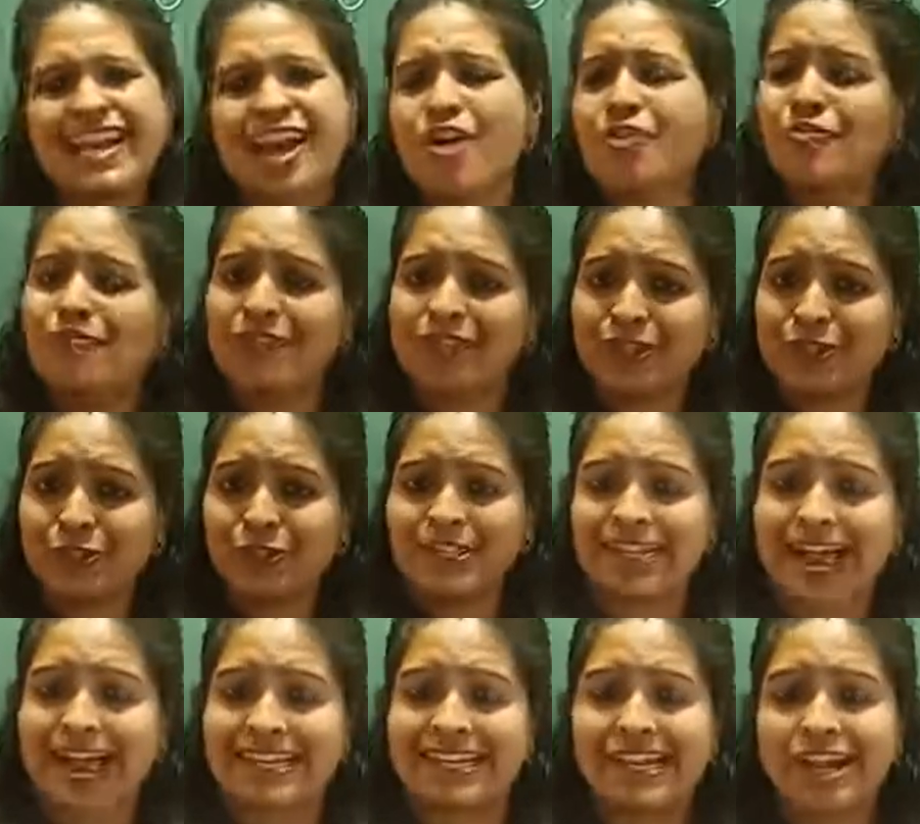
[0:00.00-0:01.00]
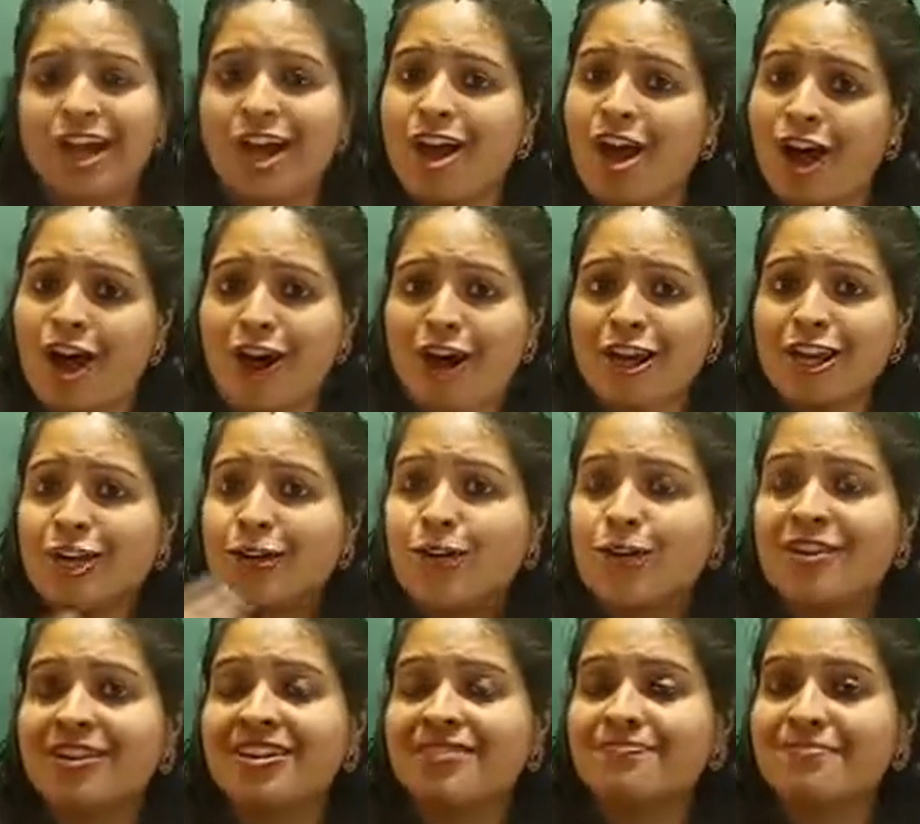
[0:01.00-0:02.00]
Anyhow, we know that all
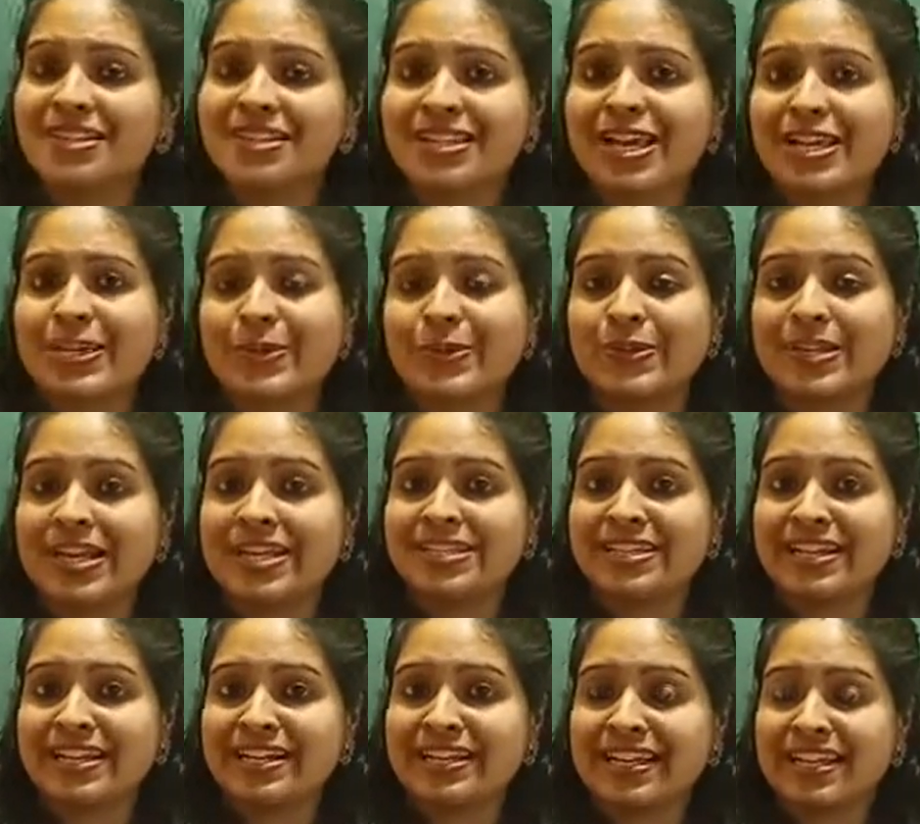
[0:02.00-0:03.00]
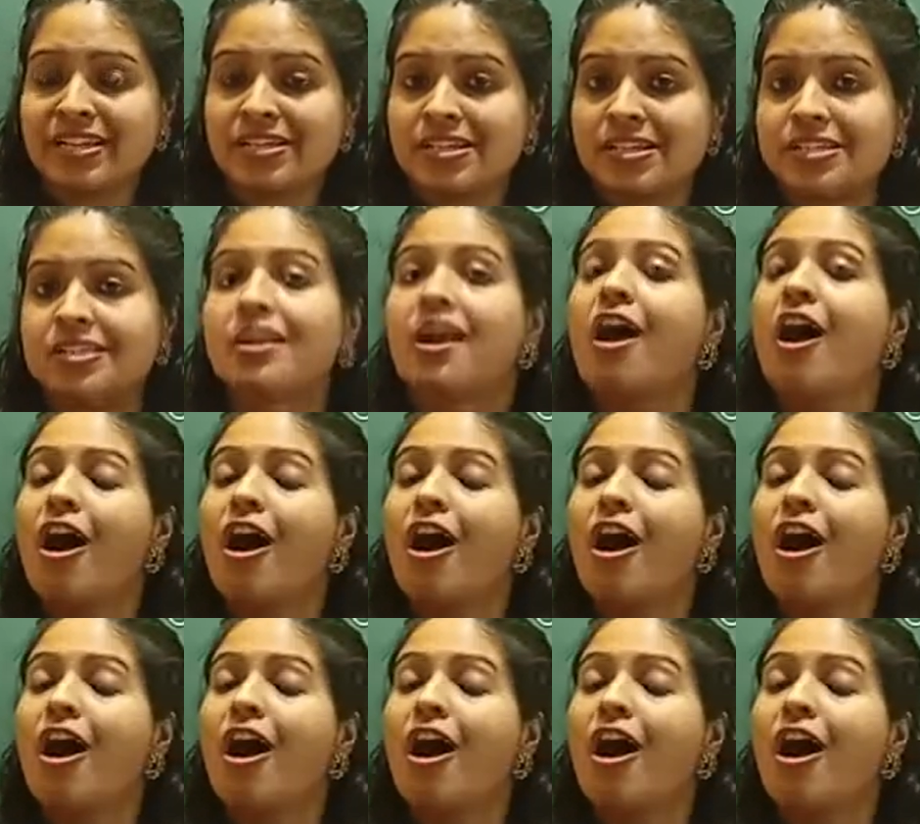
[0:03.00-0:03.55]
whole numbers are known as integers,